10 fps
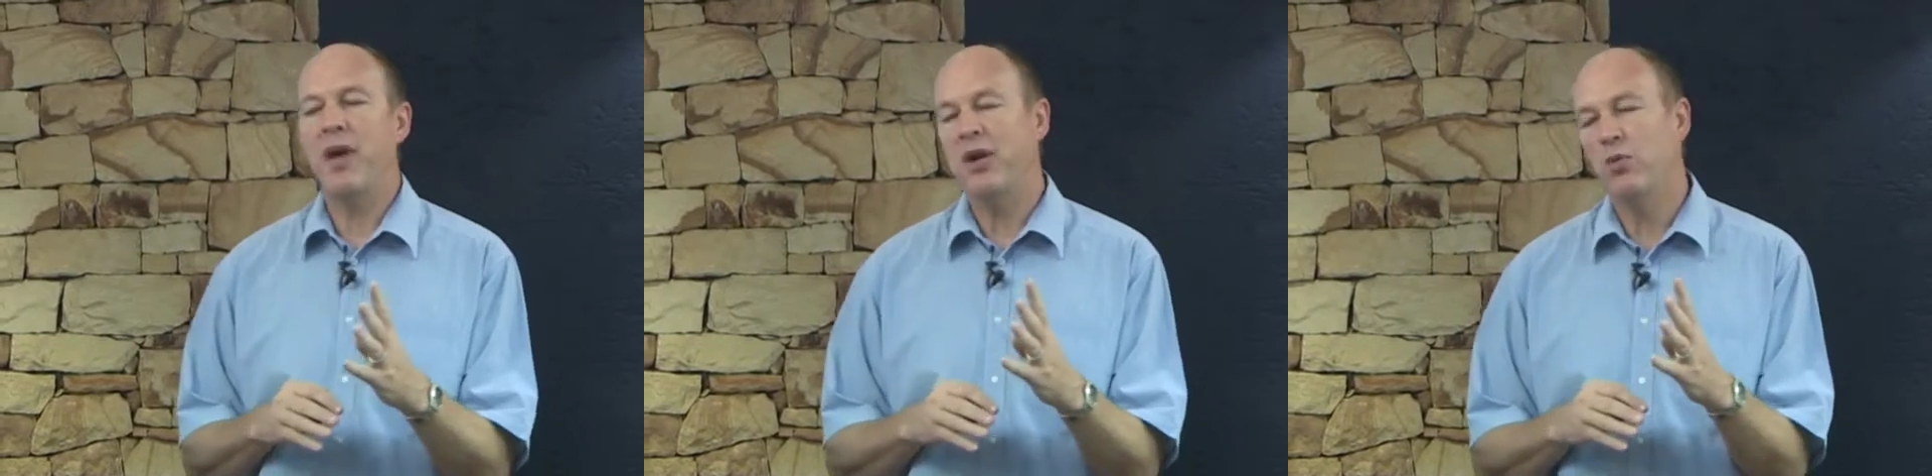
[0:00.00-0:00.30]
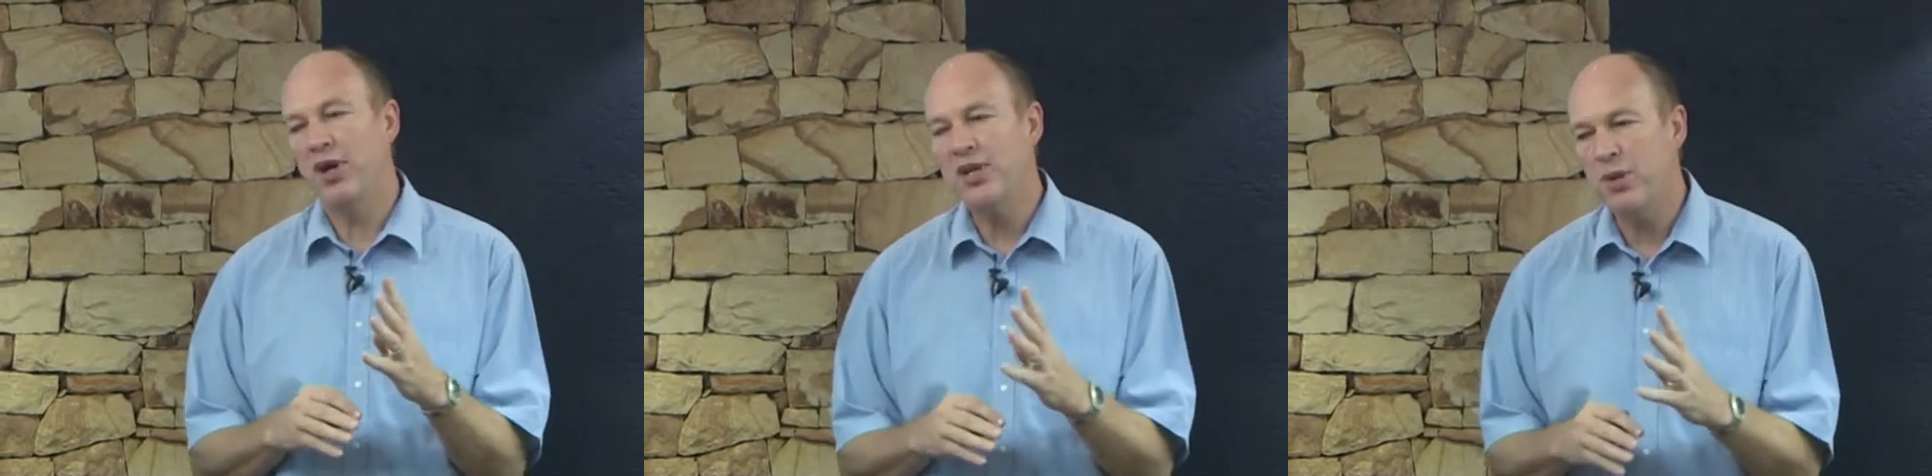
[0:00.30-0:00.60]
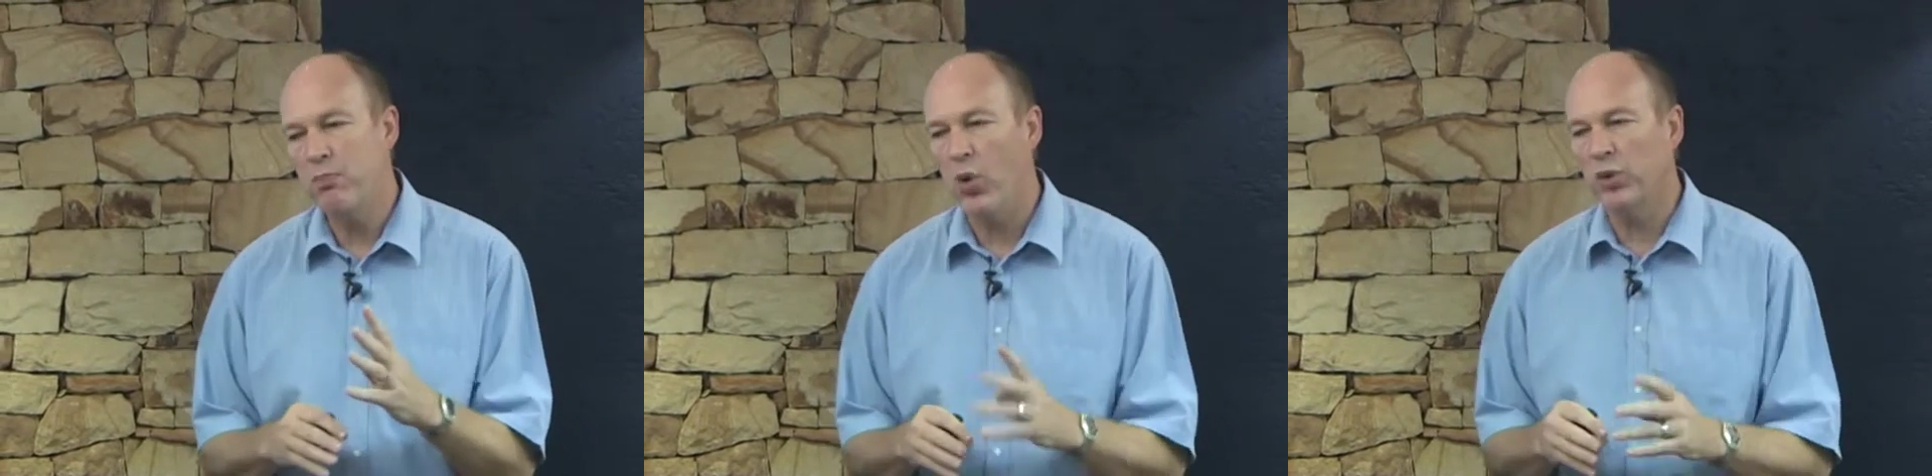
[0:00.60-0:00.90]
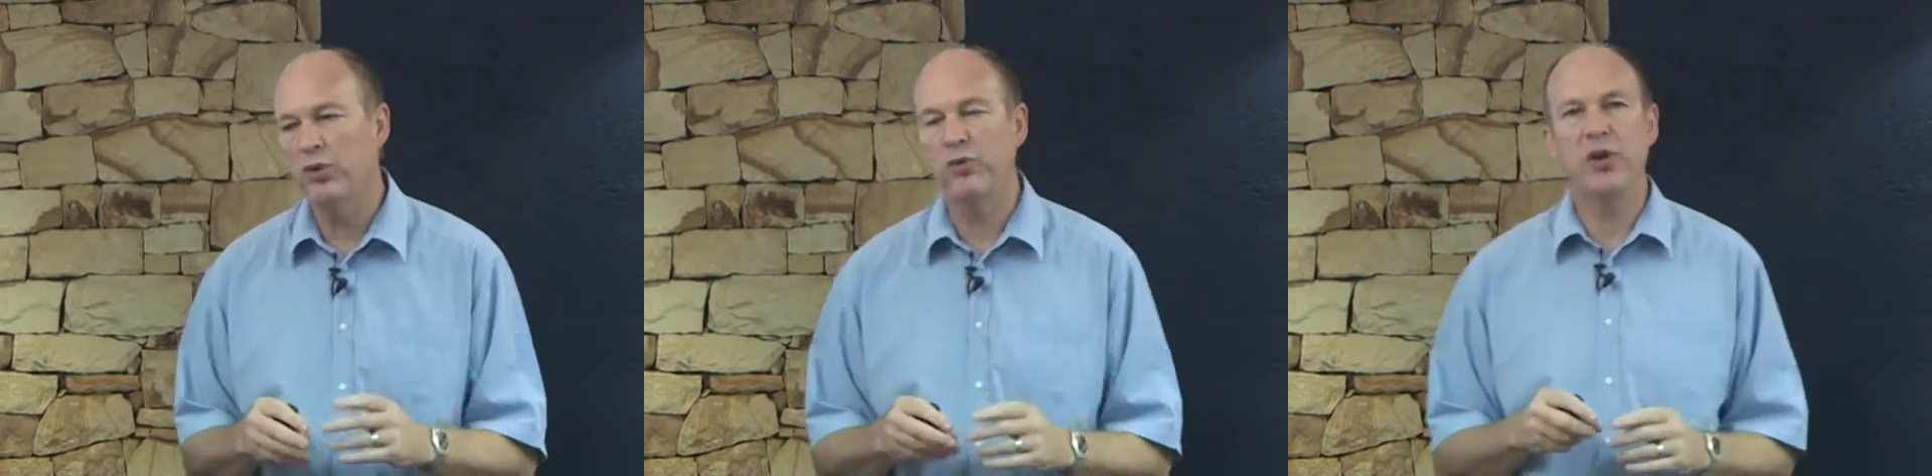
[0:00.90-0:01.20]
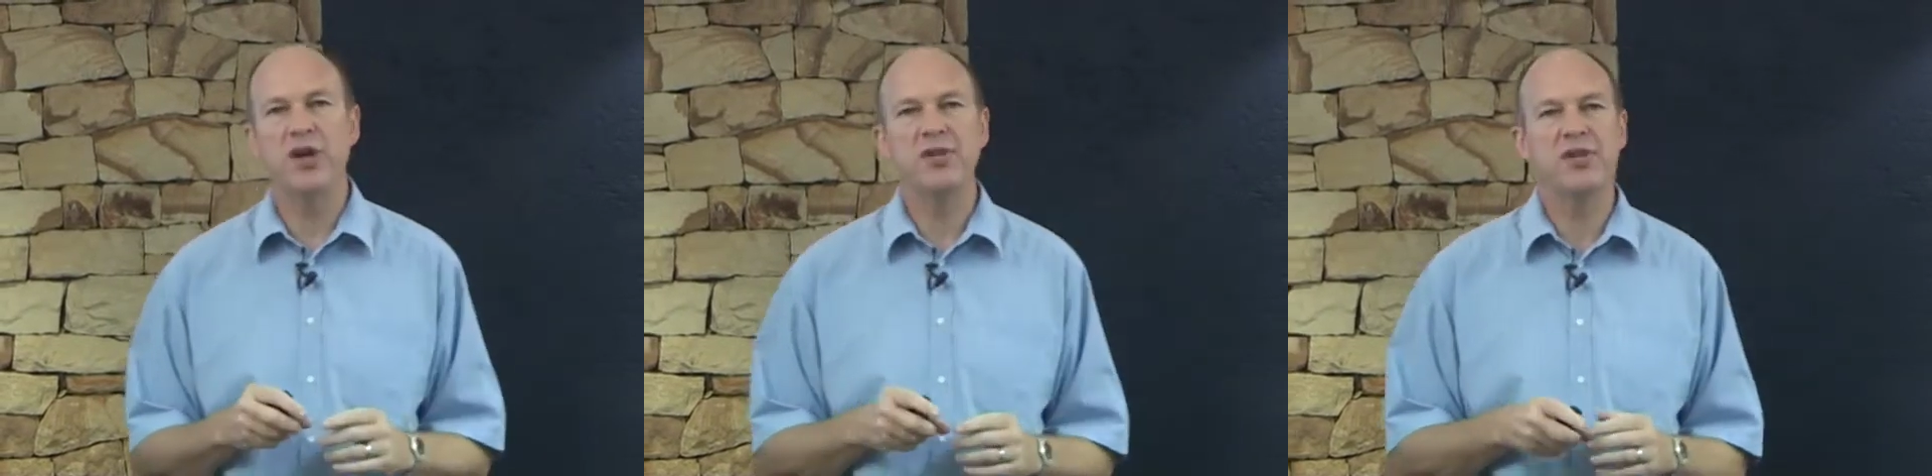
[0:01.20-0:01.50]
And what is important
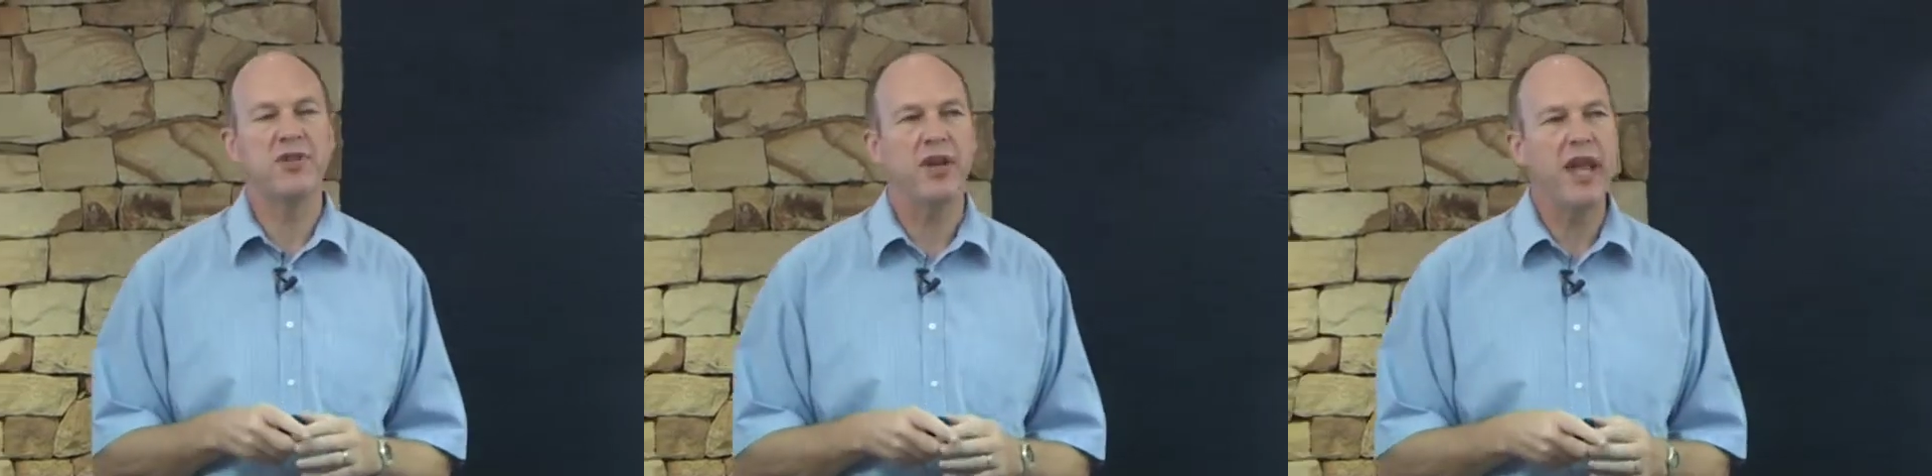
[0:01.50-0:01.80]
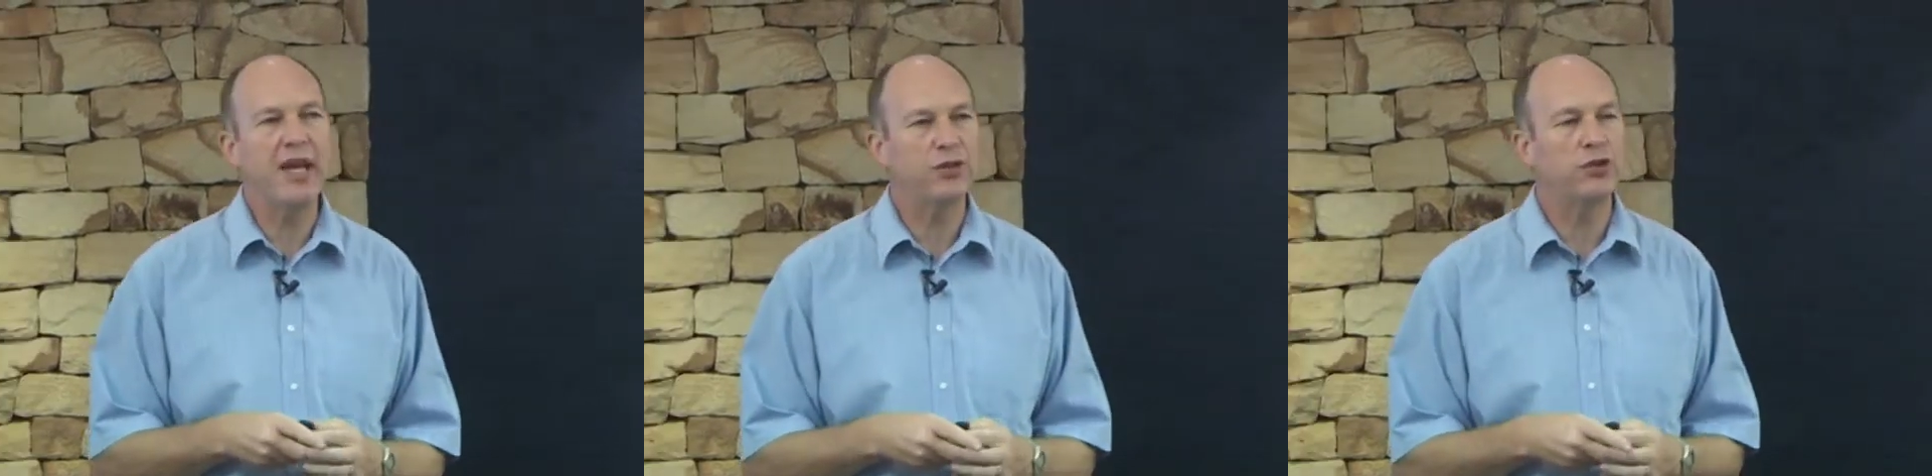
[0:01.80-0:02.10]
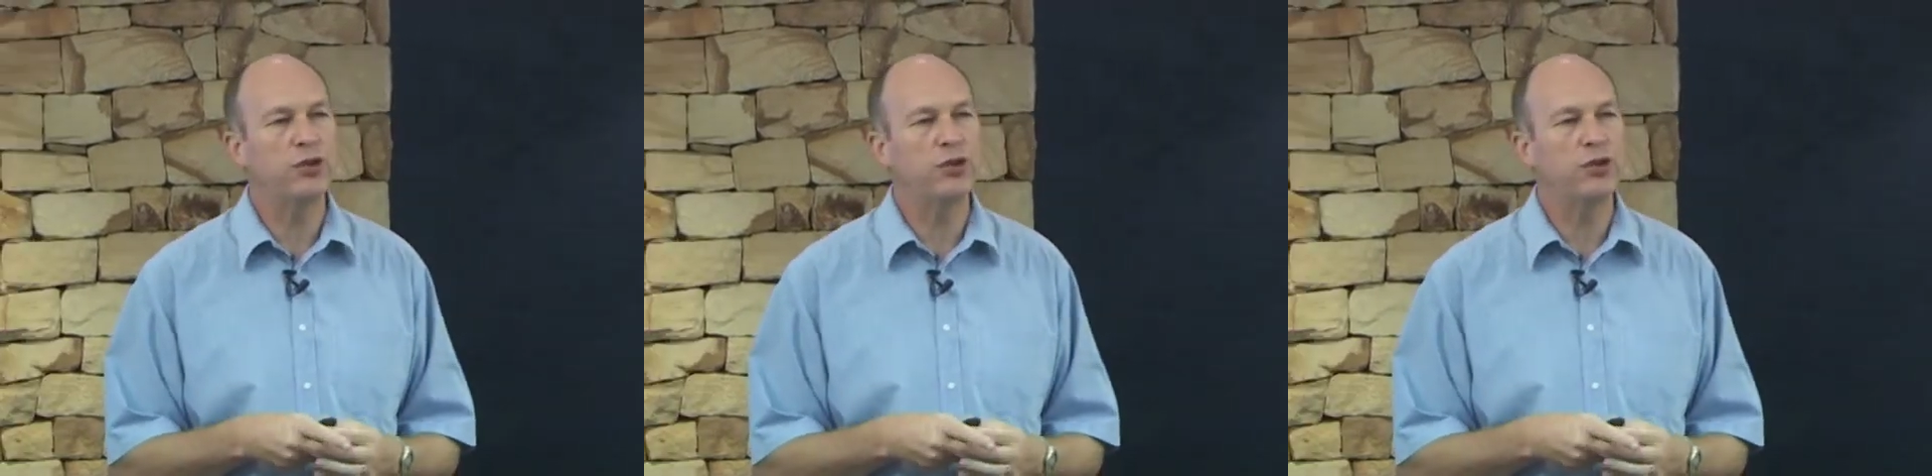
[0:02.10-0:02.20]
for us is the next